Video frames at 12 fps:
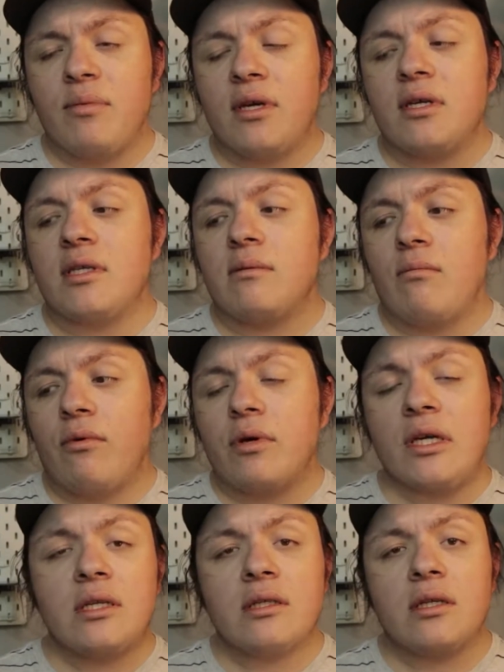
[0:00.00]
because
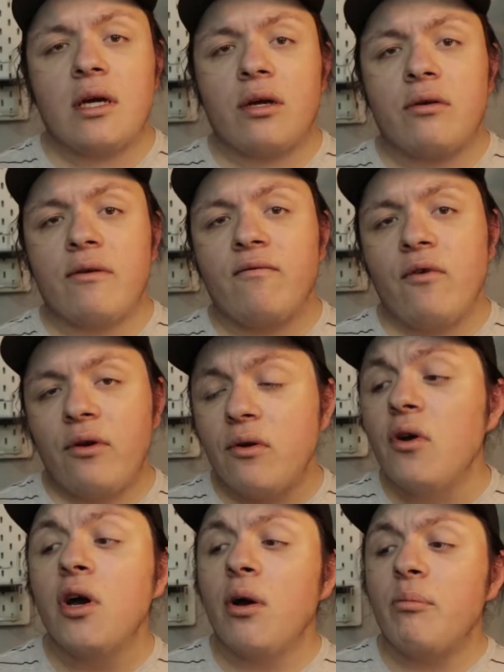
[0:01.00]
smoking is not good for you,